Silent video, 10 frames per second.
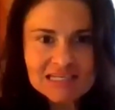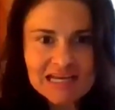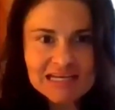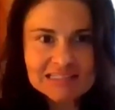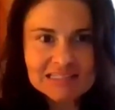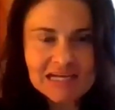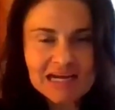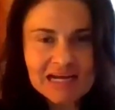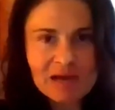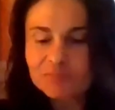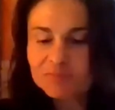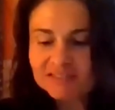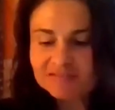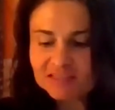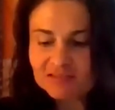And I
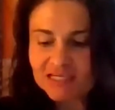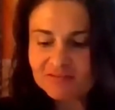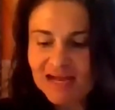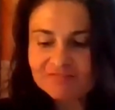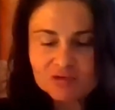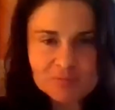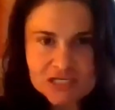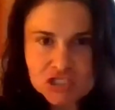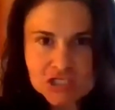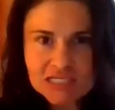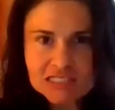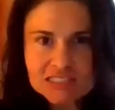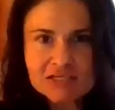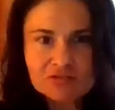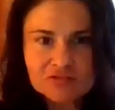believe in a lot of affirmation and
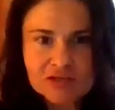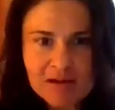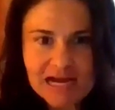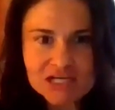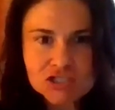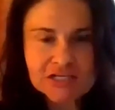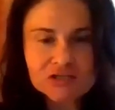self-compassion.